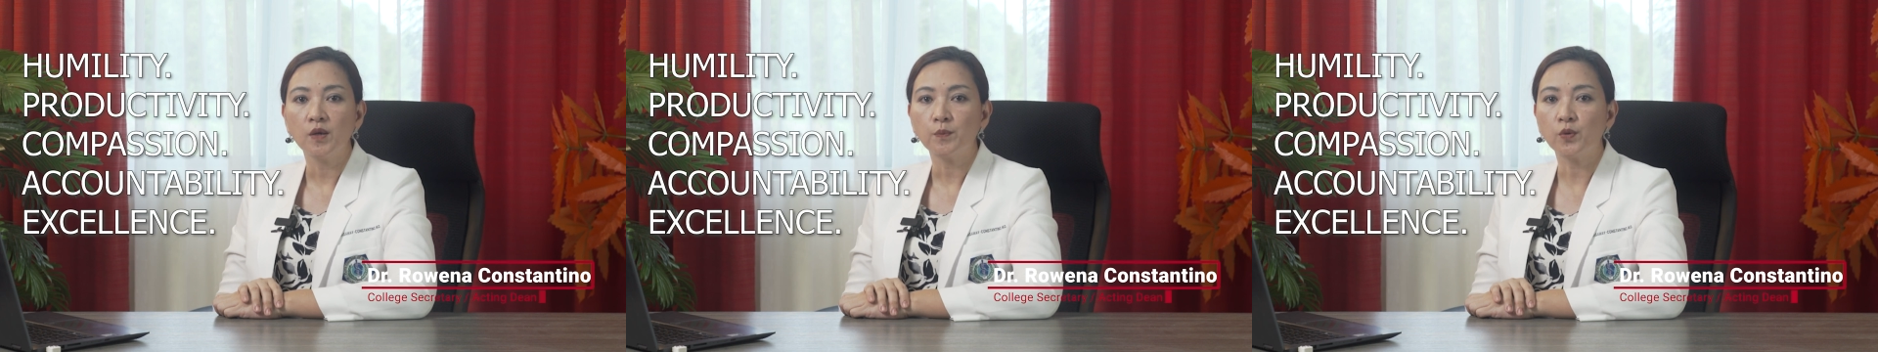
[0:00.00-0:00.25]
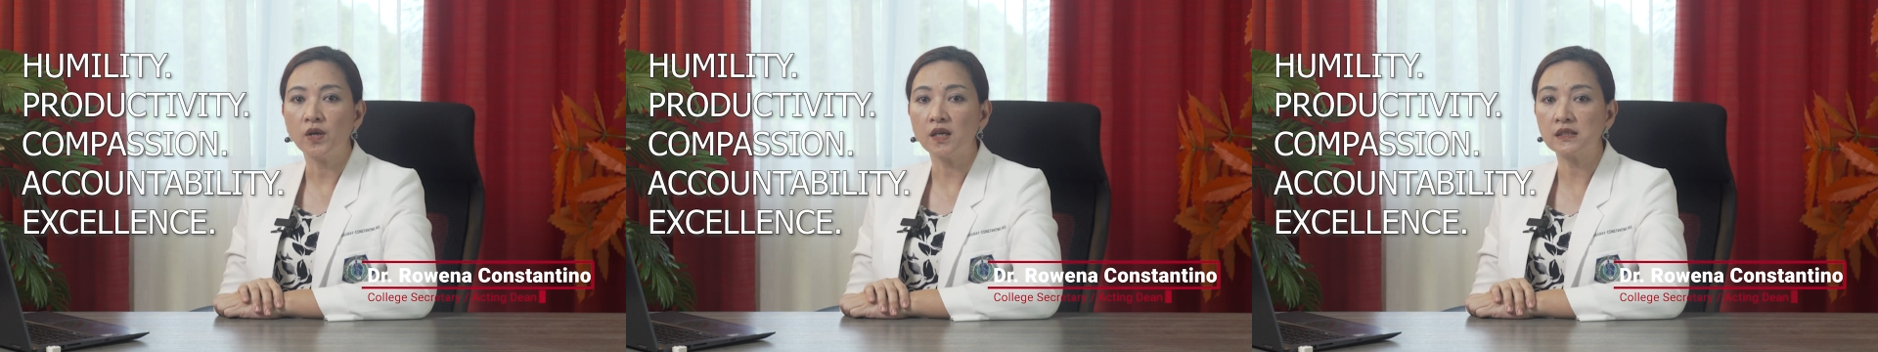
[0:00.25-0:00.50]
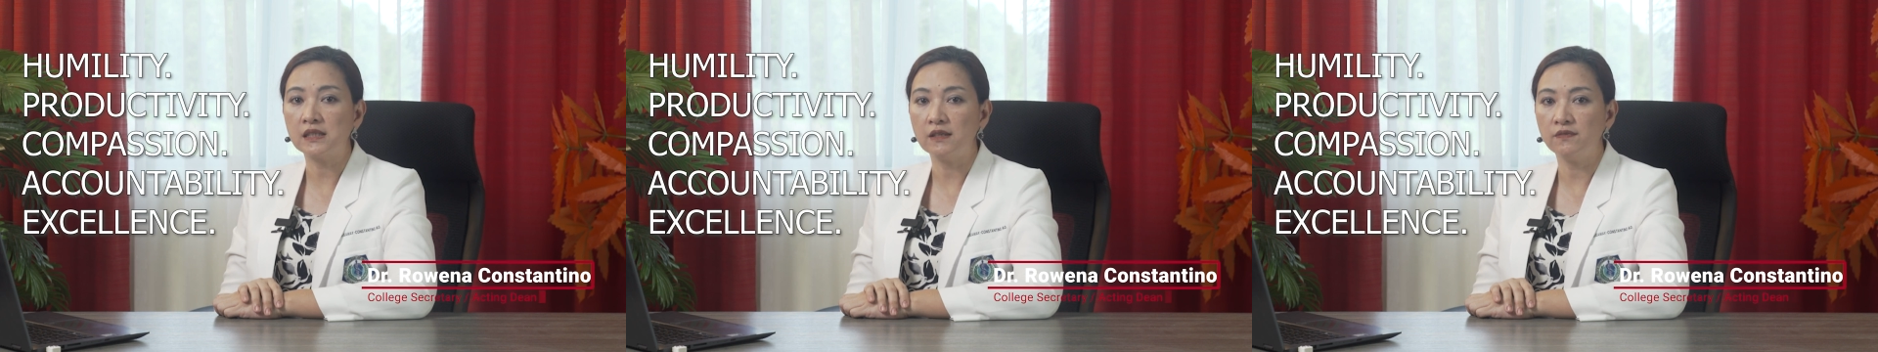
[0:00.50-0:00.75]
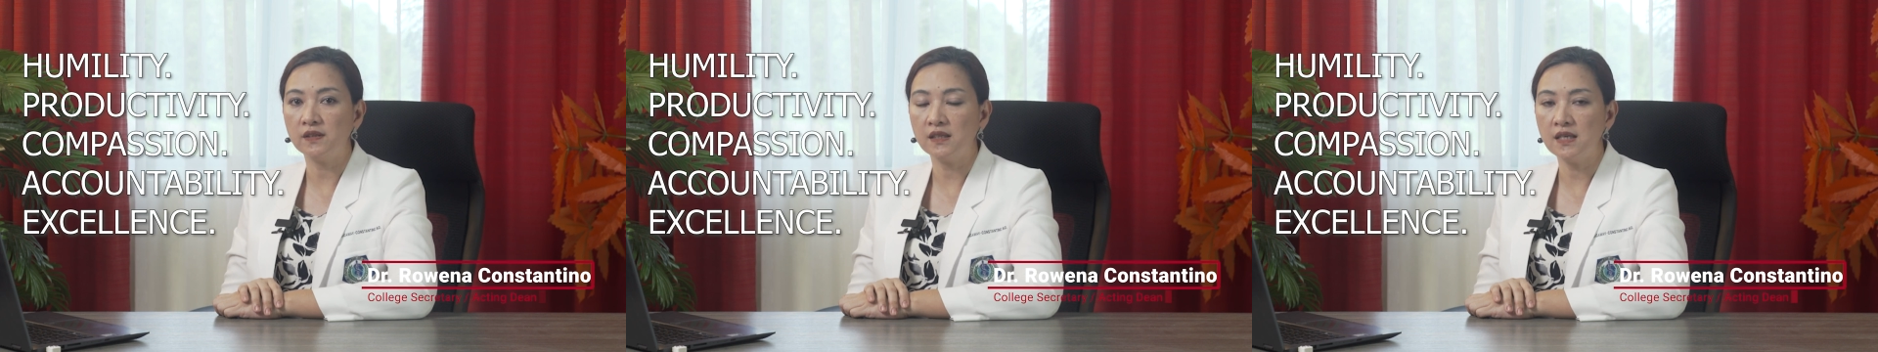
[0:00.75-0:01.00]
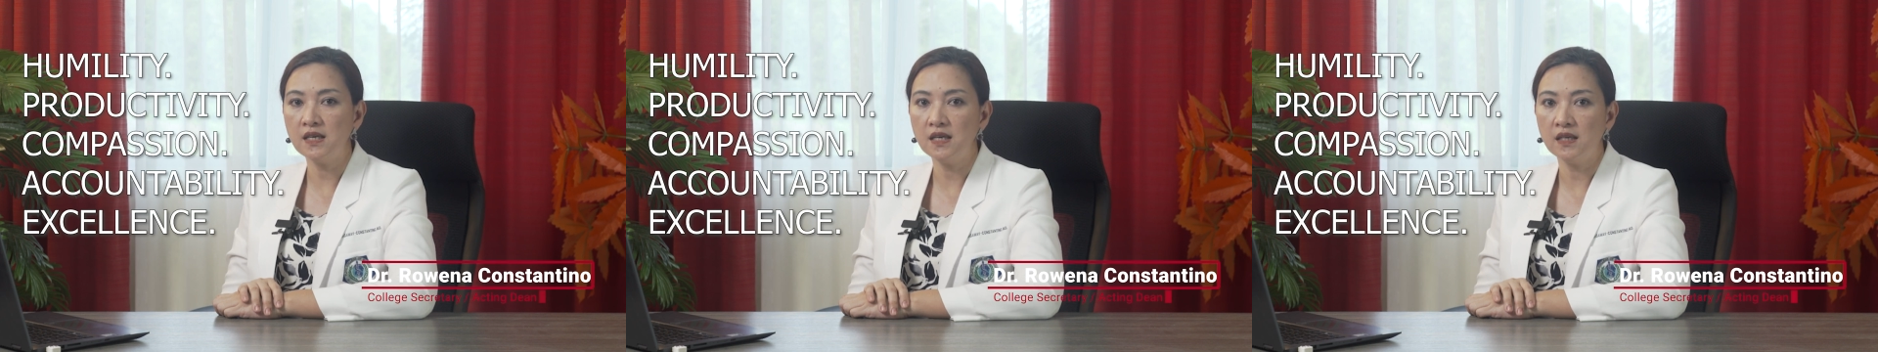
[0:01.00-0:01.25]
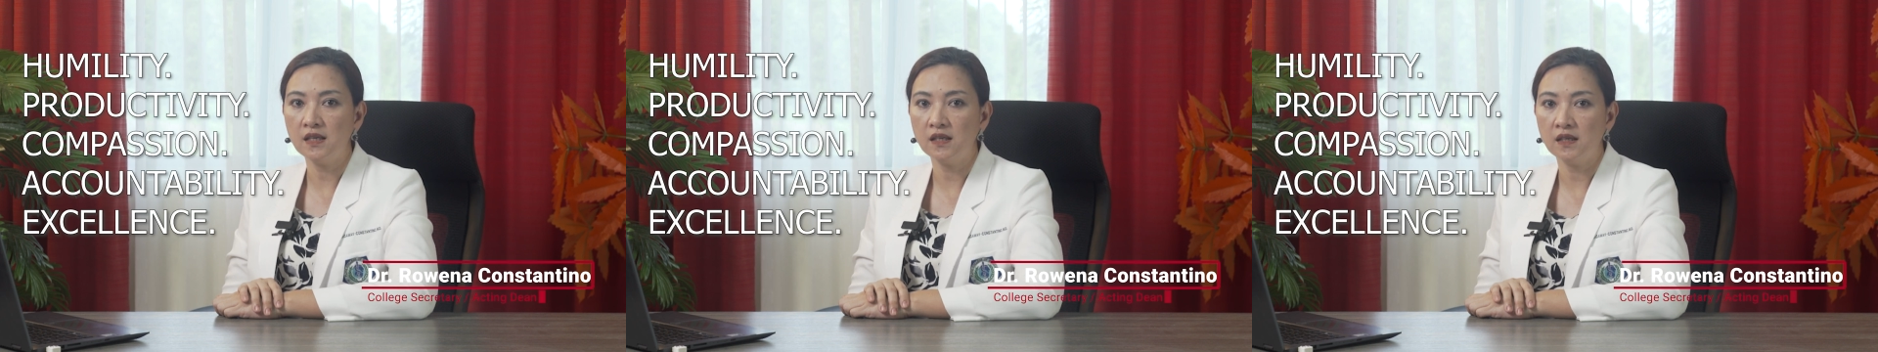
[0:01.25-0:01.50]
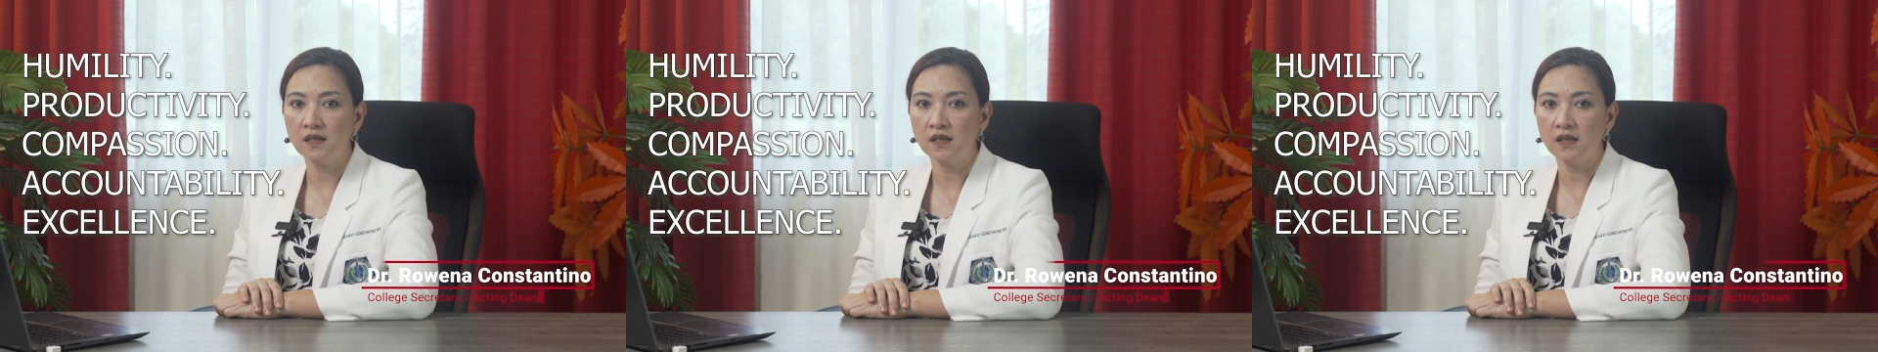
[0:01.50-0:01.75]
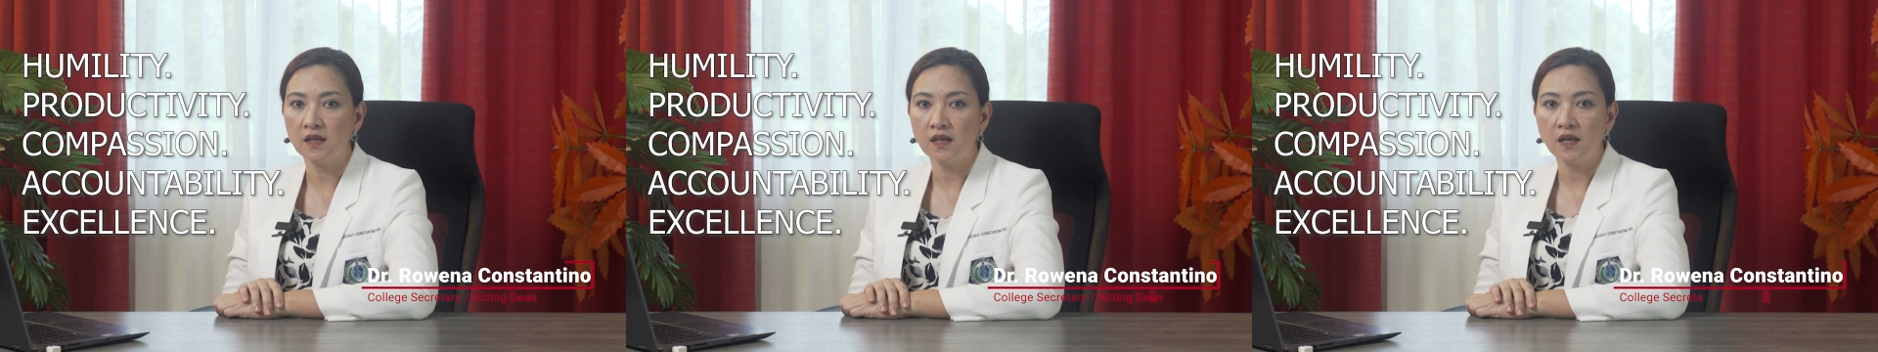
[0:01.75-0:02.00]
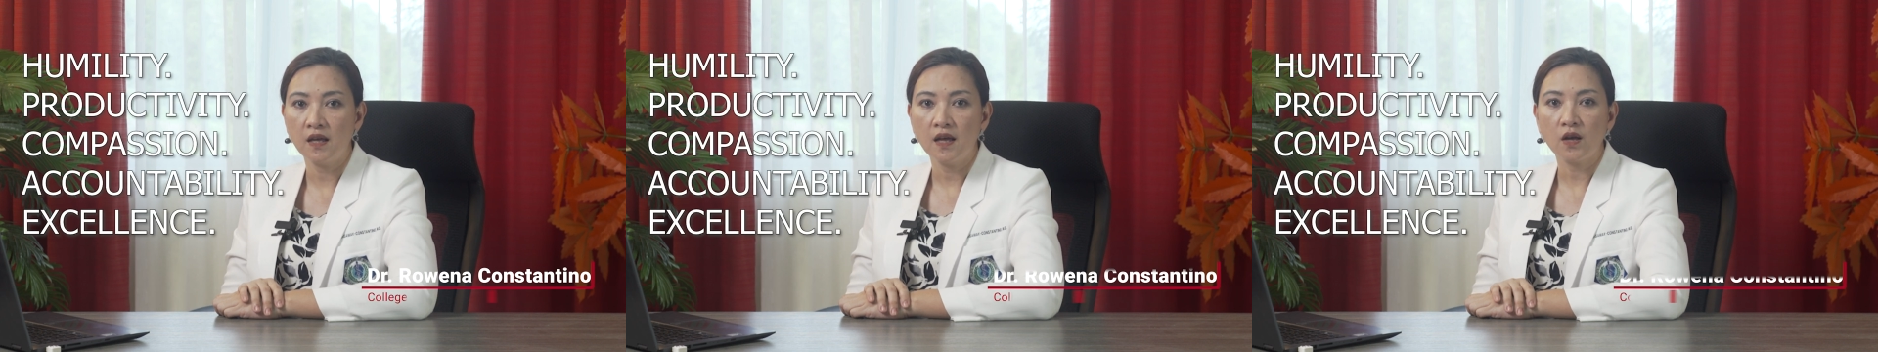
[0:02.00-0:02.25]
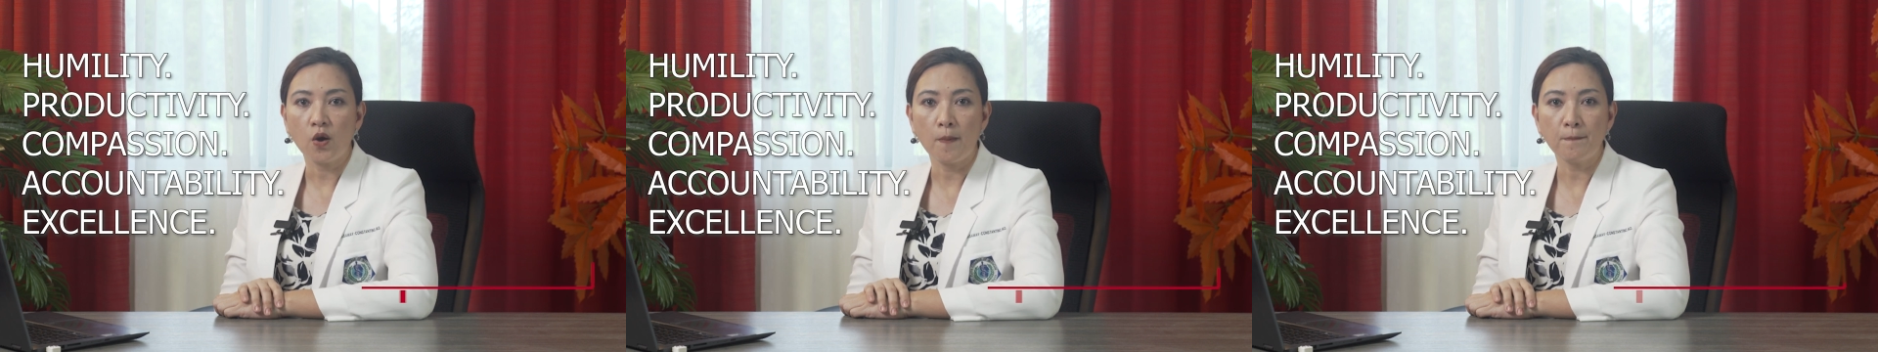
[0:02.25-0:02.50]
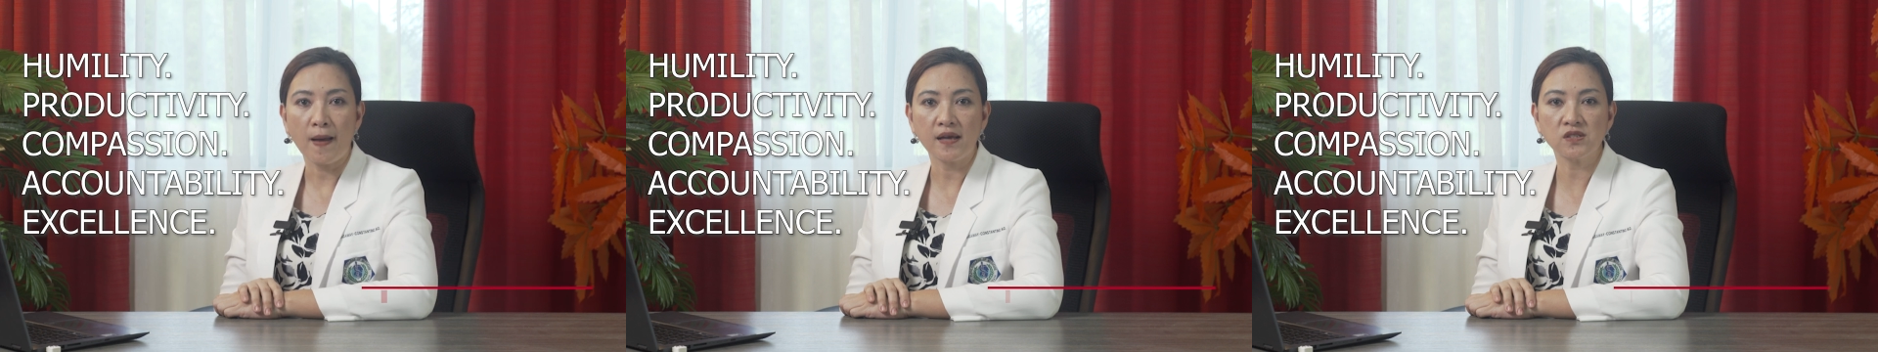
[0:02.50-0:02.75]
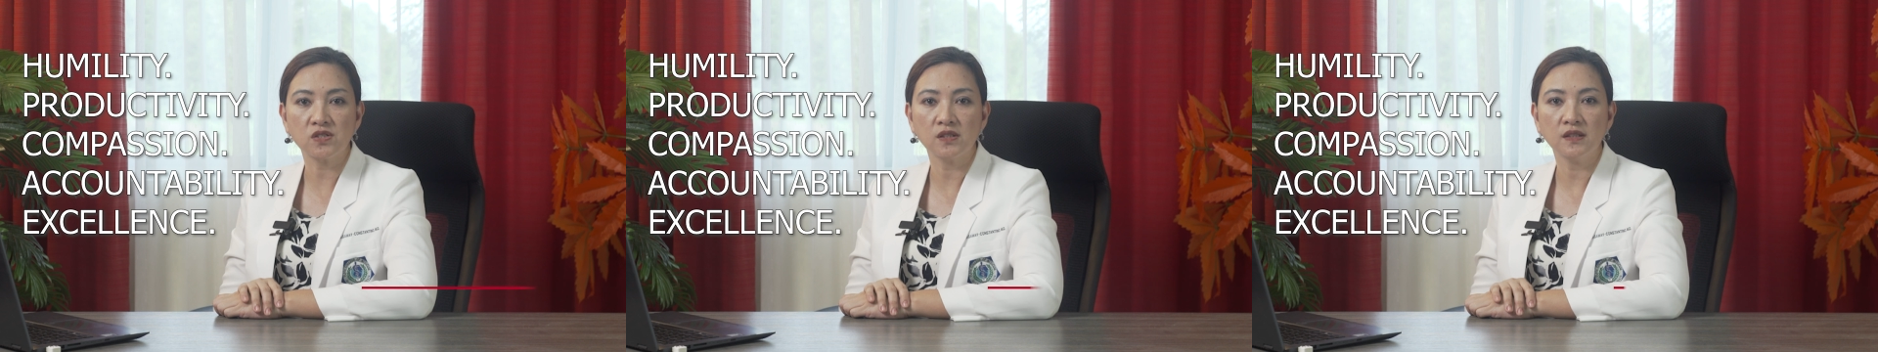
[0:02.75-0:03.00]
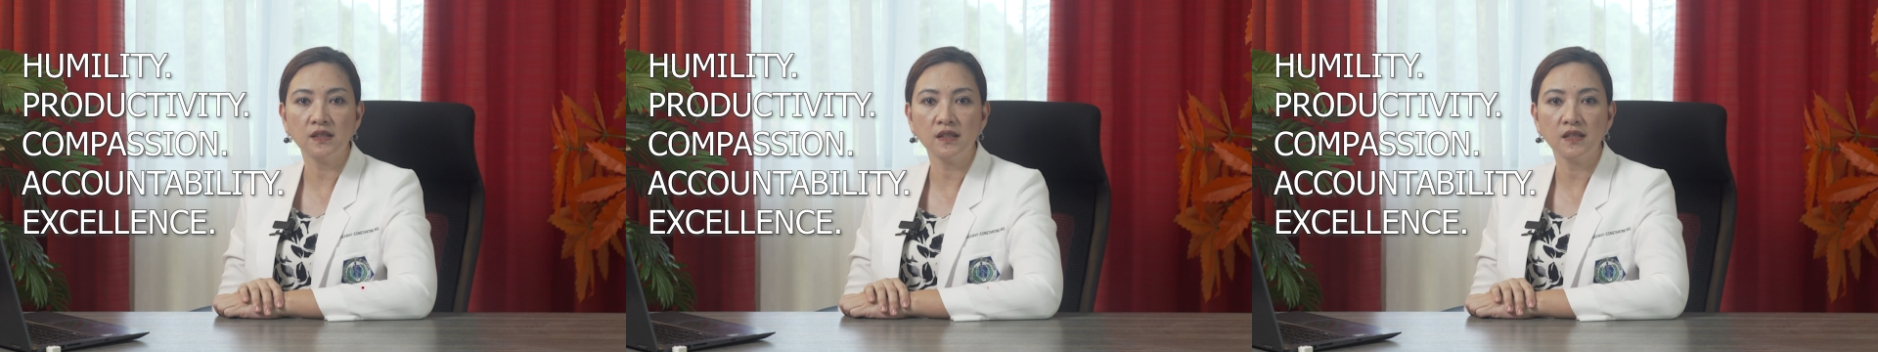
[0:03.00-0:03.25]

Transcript: productivity, compassion,